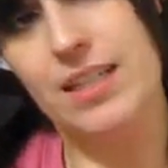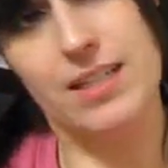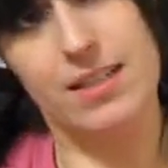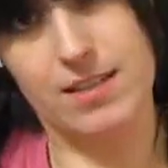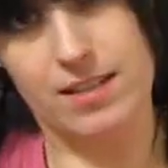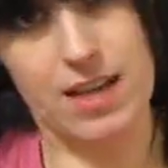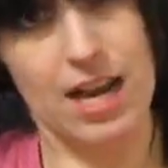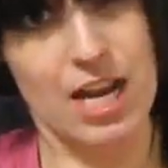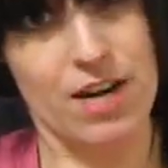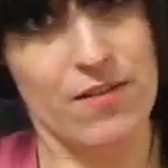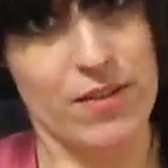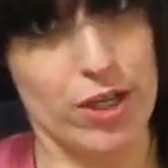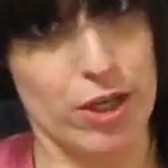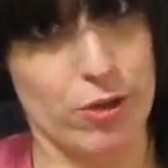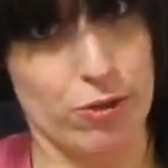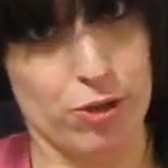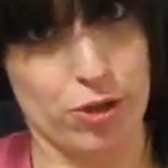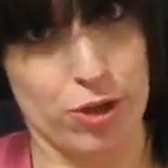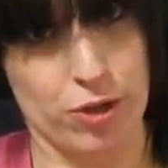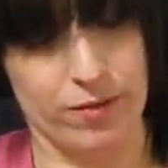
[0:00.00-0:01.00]
is kind of a
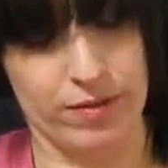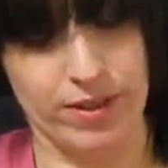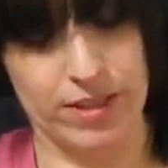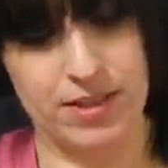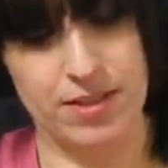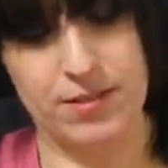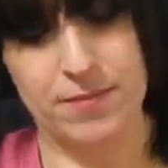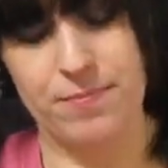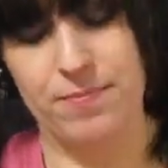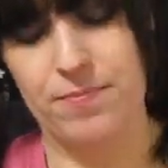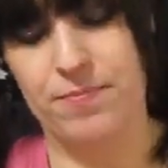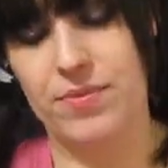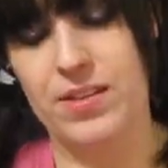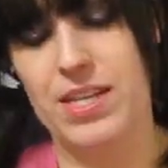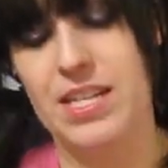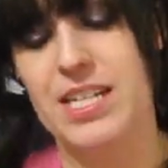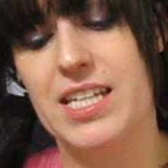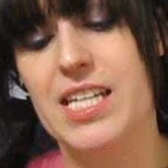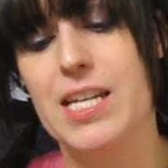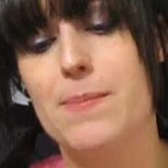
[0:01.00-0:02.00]
huge doofus,
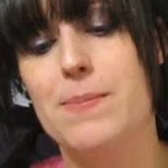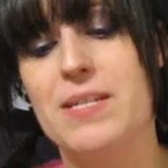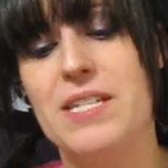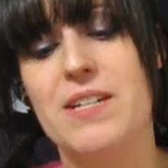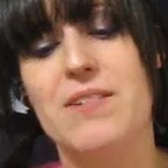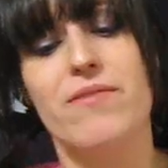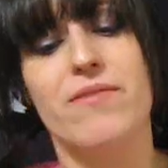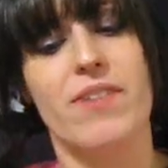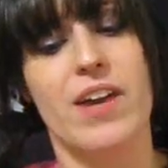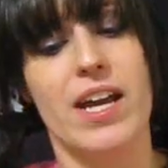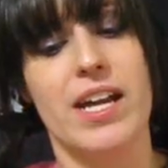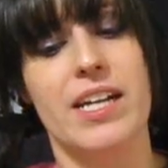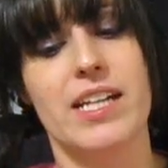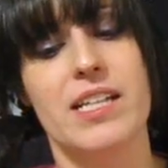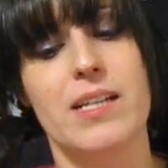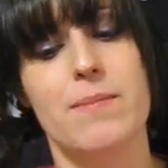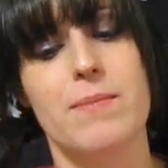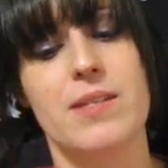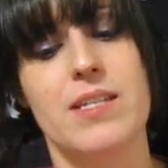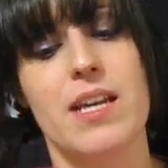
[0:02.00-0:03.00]
and he keeps inviting
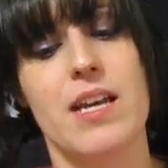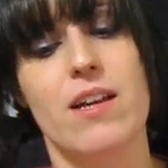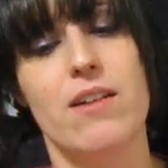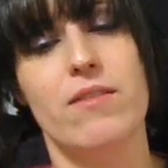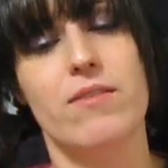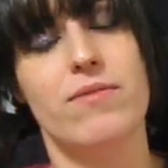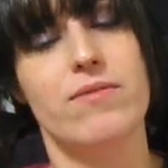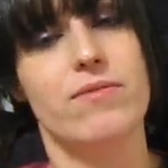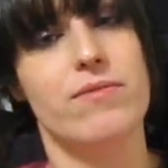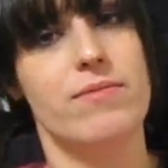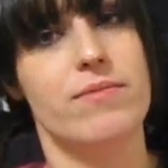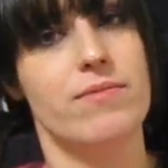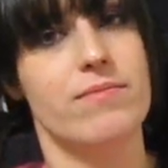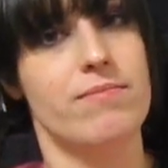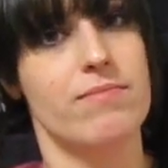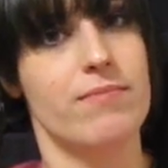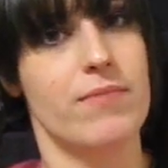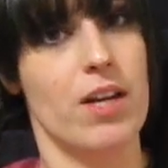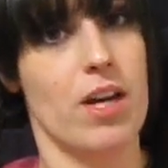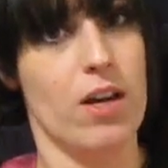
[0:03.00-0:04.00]
himself
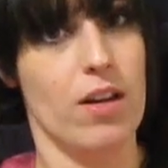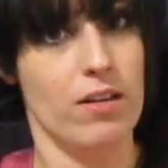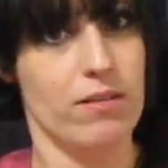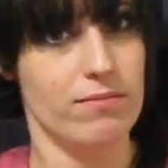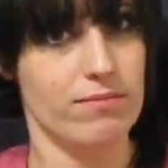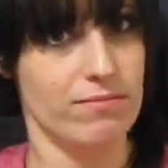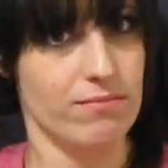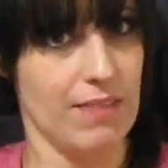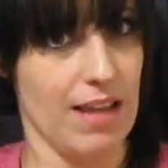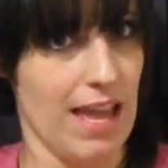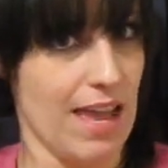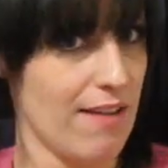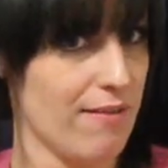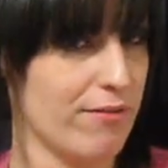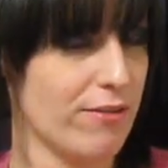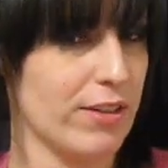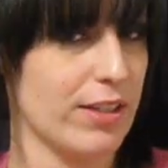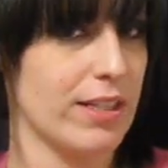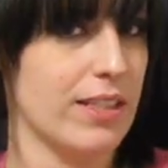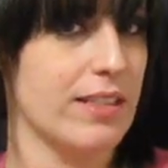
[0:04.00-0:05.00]
on
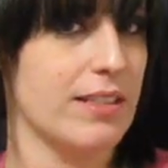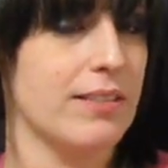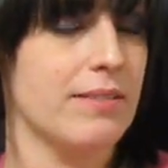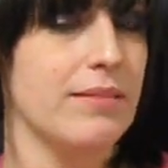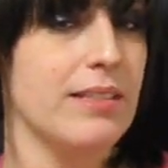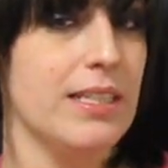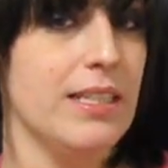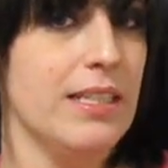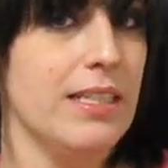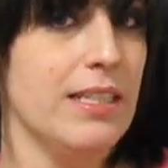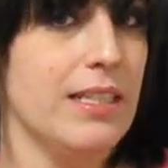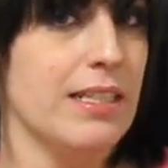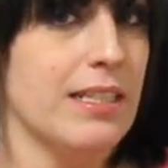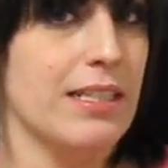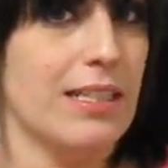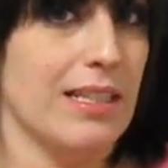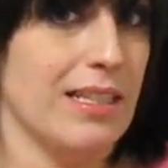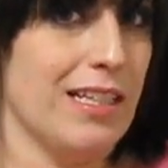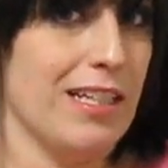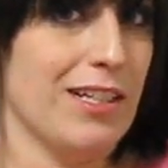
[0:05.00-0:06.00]
every
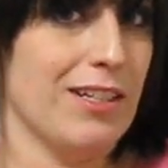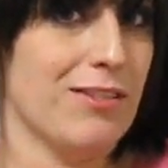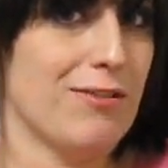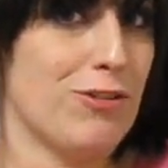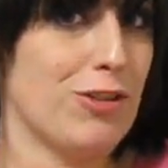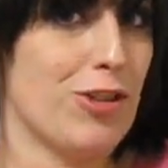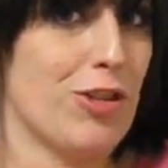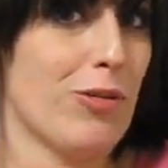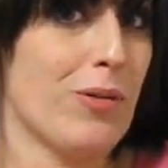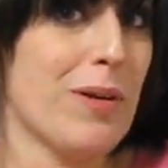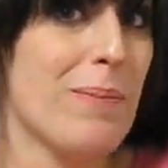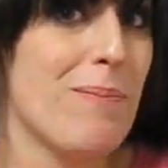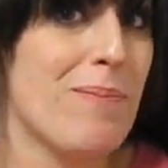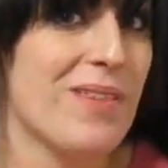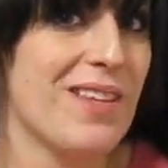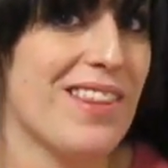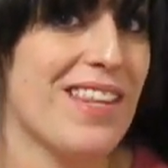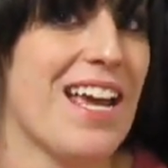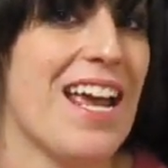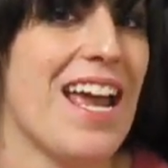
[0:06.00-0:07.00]
little trip
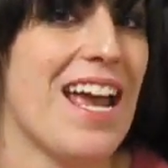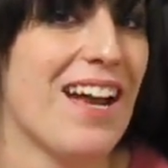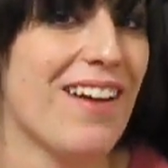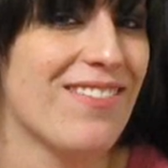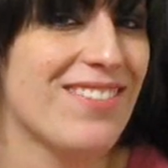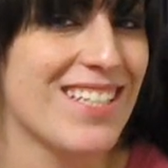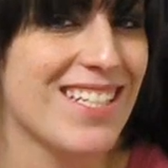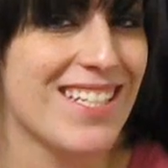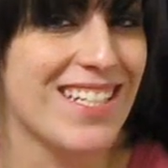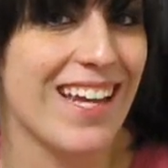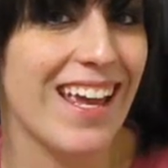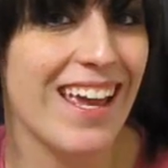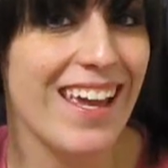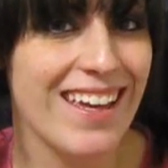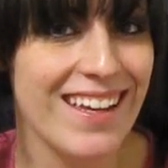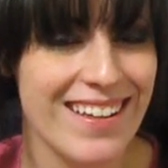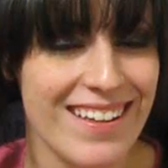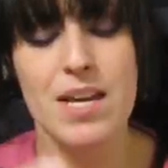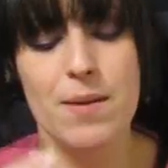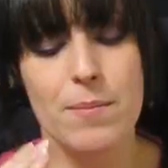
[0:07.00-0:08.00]
that they have to
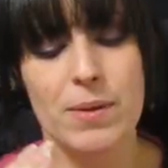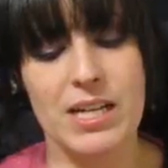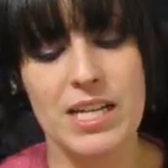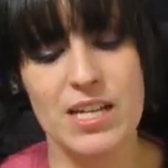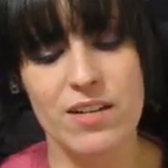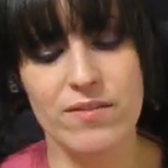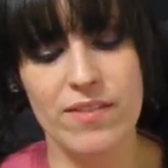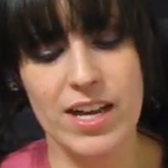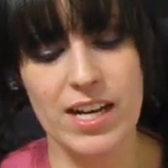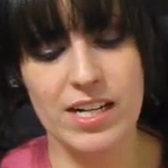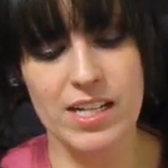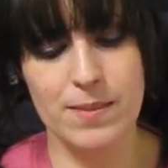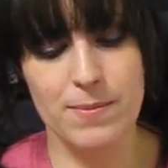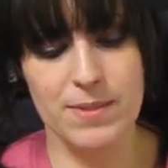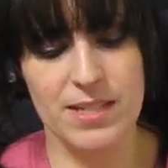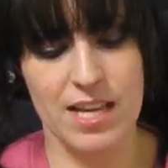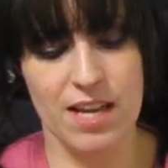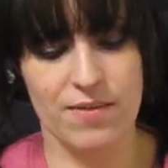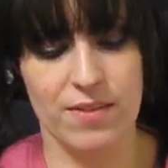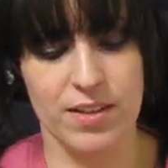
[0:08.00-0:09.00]
take. But he invited
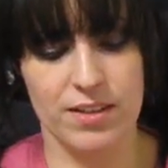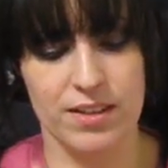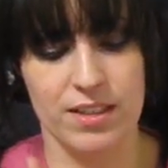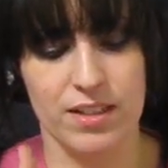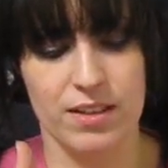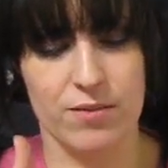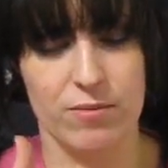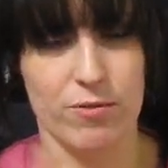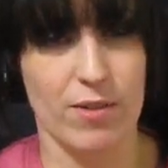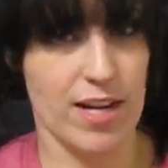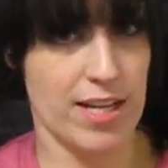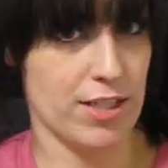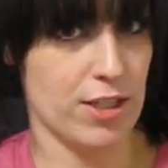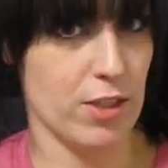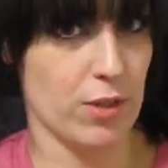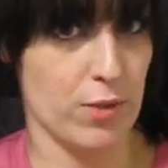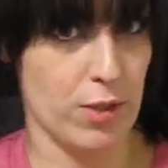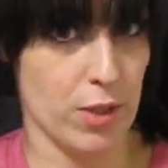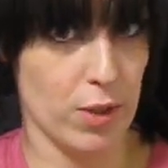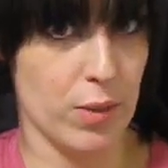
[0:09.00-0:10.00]
himself on the
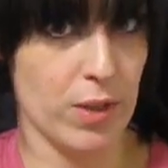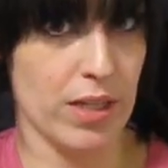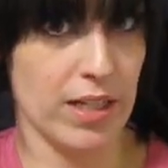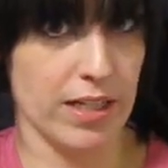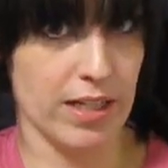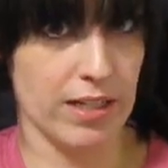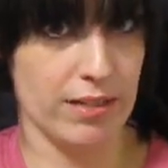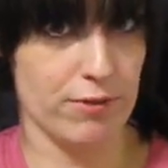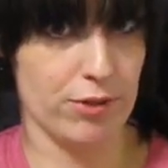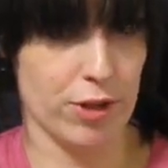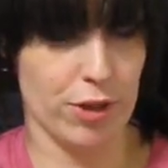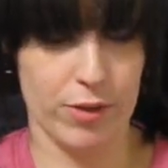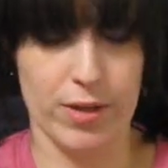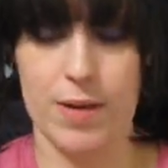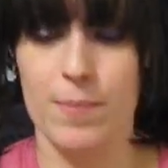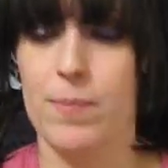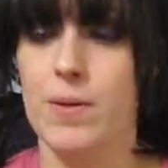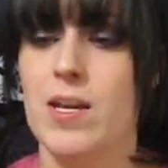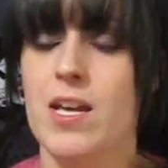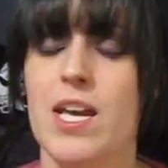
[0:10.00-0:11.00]
Rescue Yukina
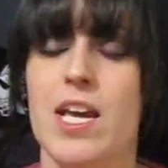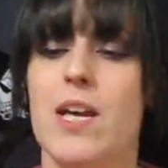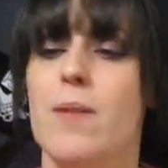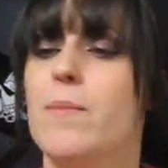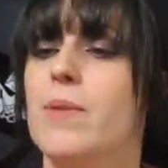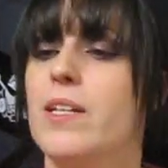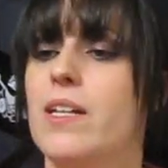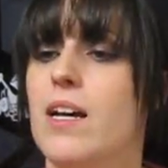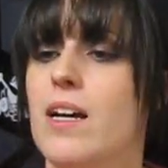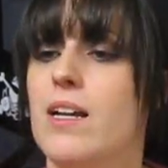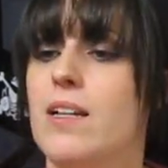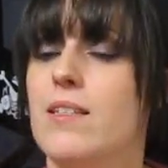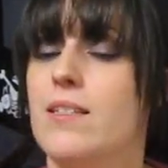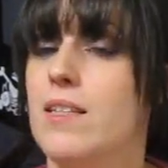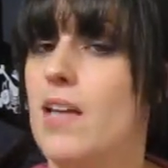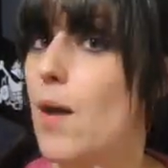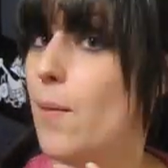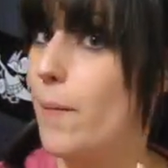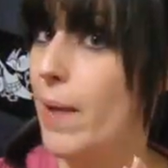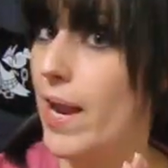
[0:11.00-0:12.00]
trip
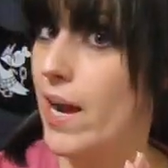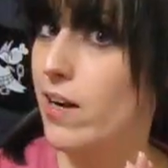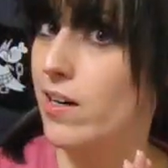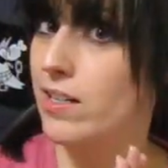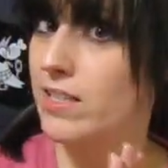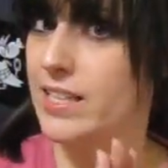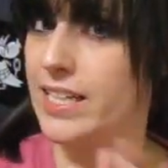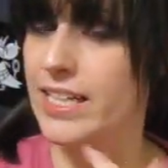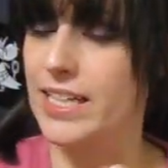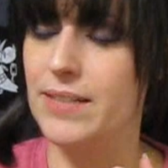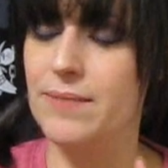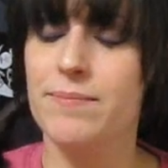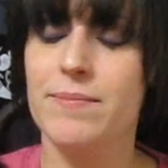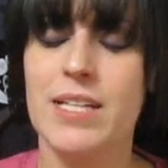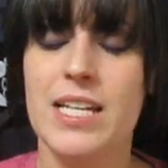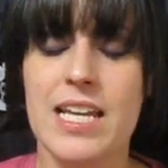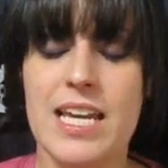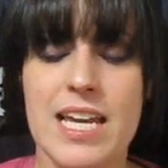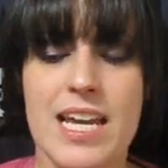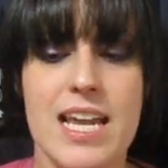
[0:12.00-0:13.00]
because apparently,
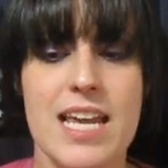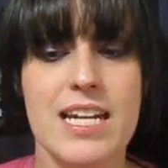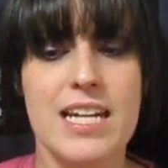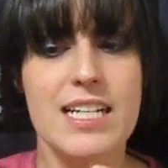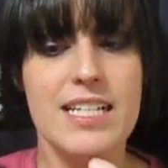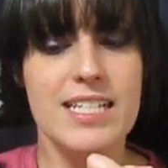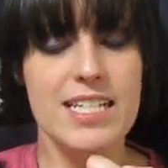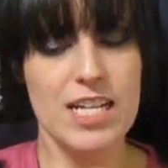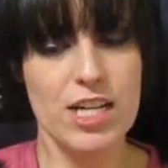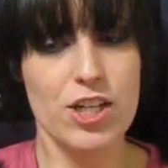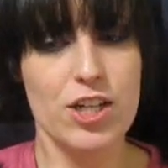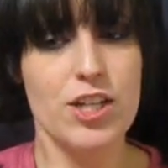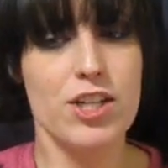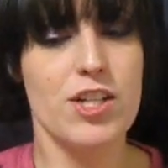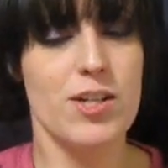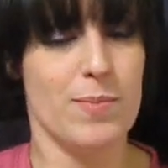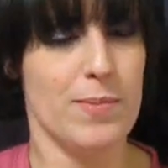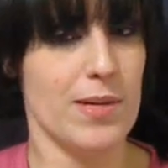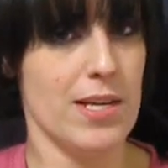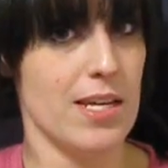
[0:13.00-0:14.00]
in addition
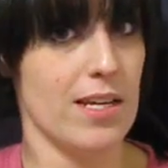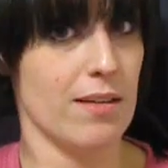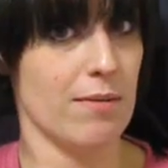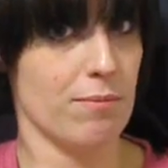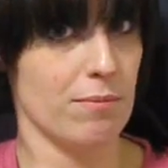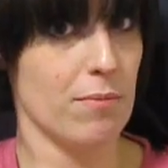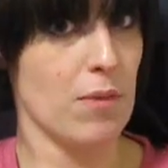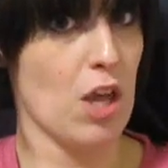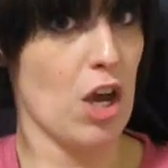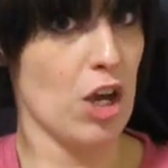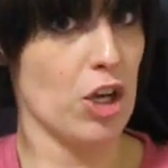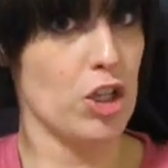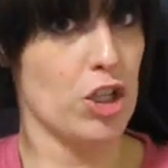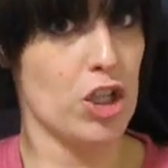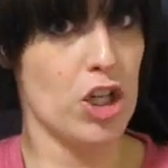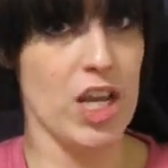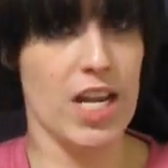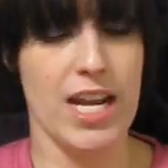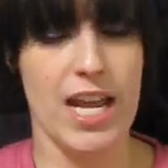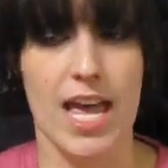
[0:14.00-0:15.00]
to being a
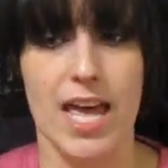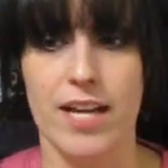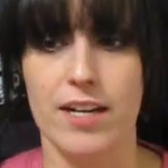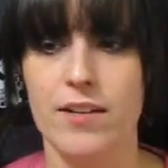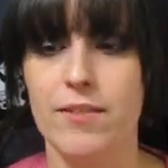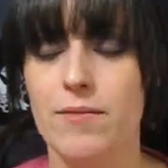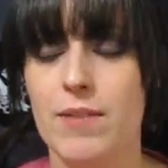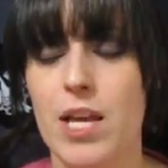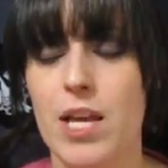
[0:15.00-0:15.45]
shithead